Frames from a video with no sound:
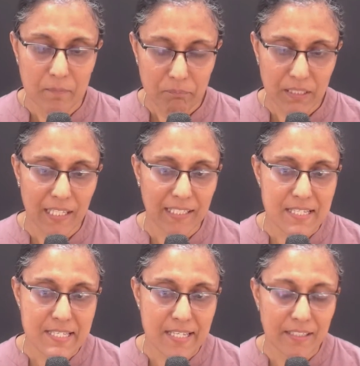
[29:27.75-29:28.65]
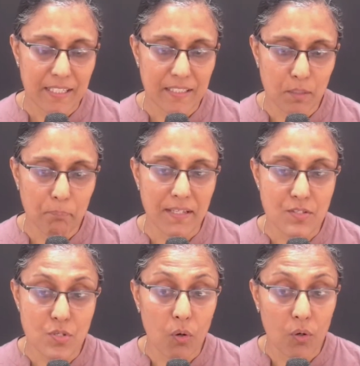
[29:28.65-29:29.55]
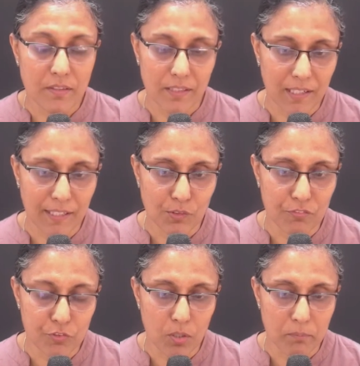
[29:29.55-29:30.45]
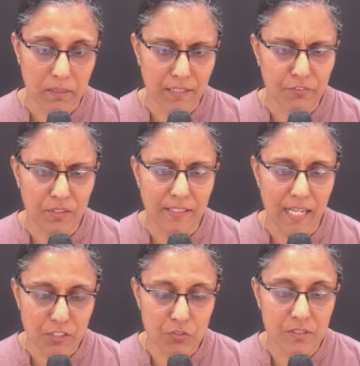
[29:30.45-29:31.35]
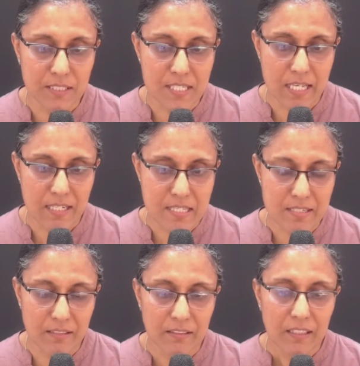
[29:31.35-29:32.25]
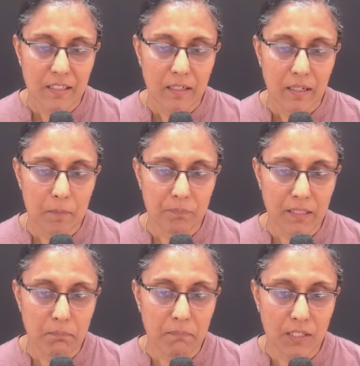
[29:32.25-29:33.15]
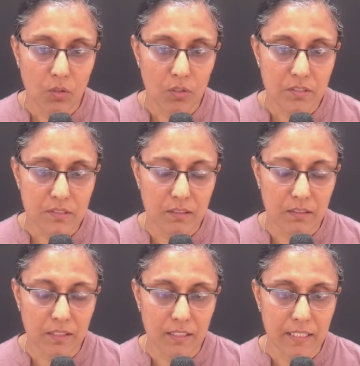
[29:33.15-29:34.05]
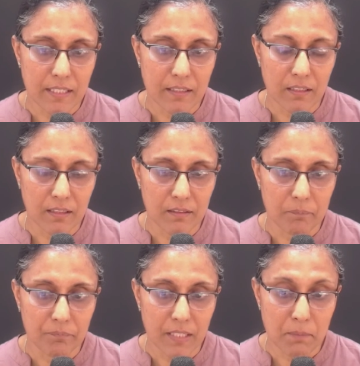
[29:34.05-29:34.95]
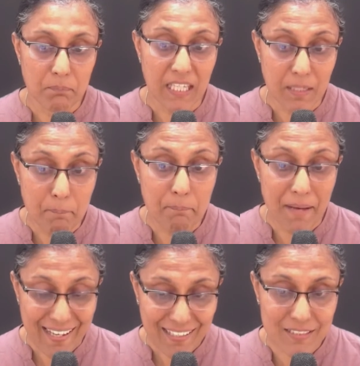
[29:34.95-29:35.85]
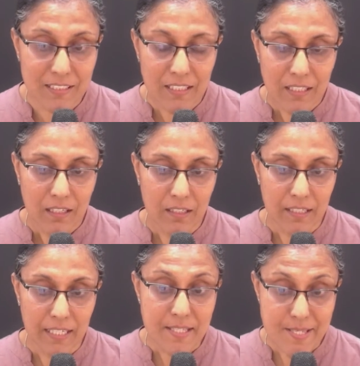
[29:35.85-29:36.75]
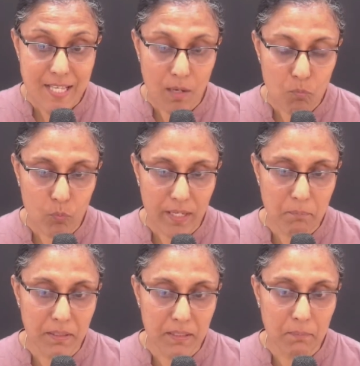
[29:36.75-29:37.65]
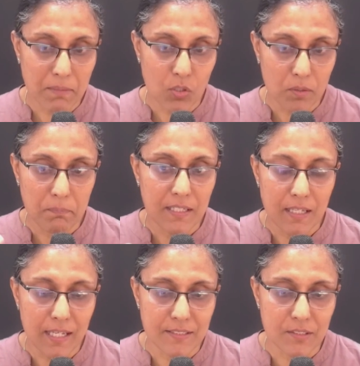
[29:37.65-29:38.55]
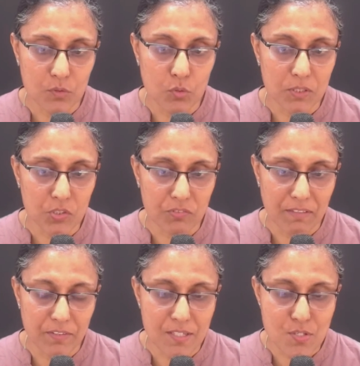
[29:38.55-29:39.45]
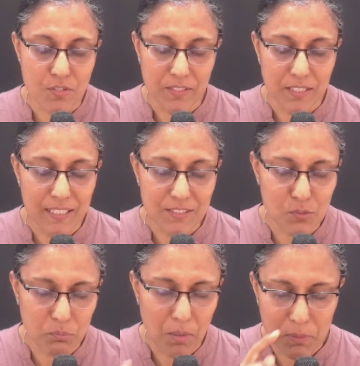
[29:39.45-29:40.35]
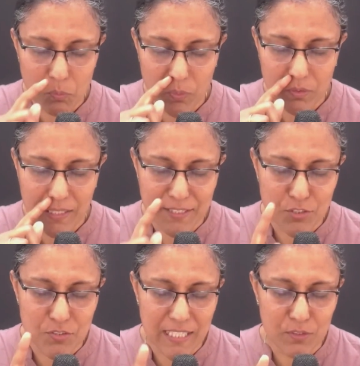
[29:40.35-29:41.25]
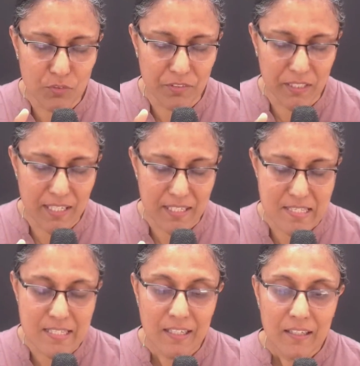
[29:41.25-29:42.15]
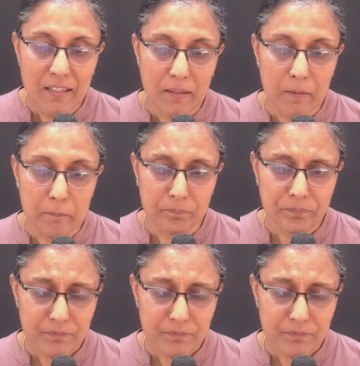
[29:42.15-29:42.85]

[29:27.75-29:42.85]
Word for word: But like I said, it depends on the kind of trauma. Like for a natural disaster, um, it may not really, um, it may impact uh, in some way, but there may not be as too much of evidence of it. I just probably would like to tell you of a case um,